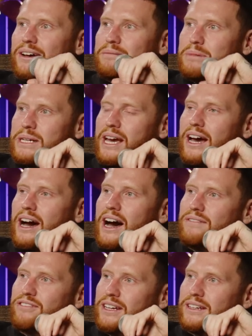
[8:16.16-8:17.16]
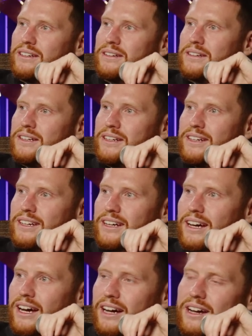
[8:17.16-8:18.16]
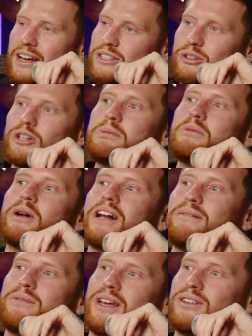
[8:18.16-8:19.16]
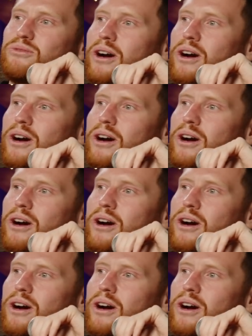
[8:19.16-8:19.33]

But yeah, I think it's going to be one of them things,